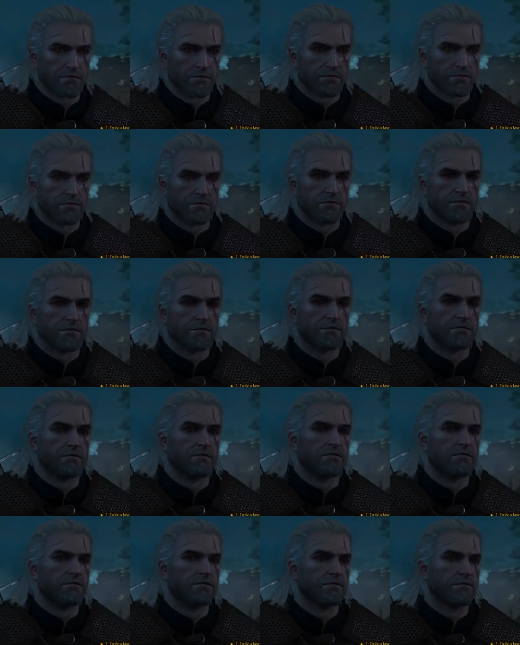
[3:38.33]

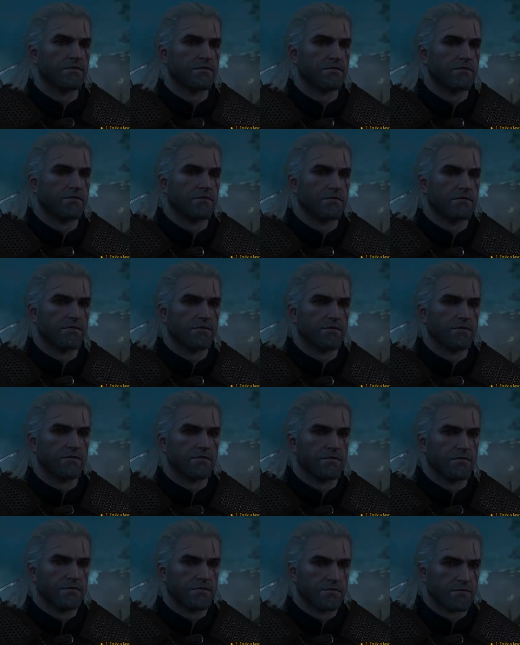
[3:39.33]

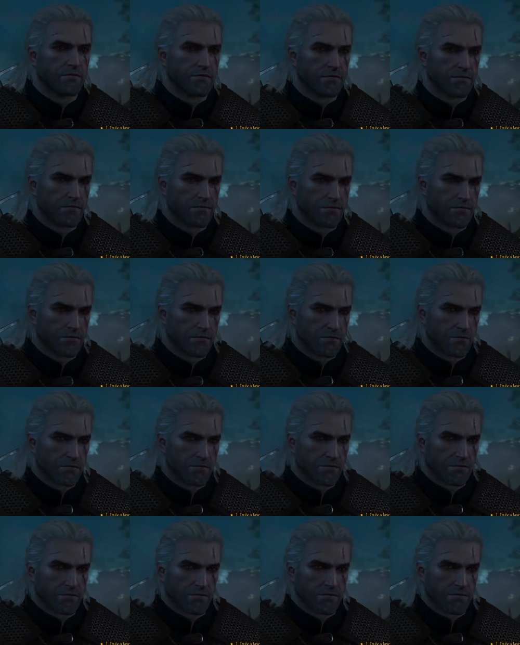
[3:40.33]

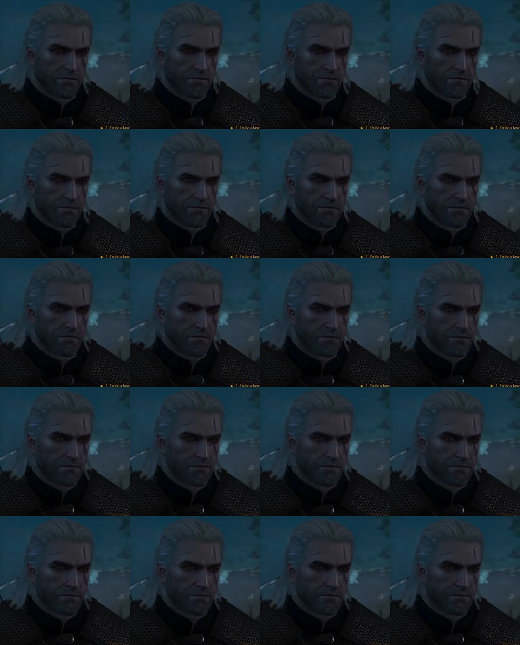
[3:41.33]
(silence)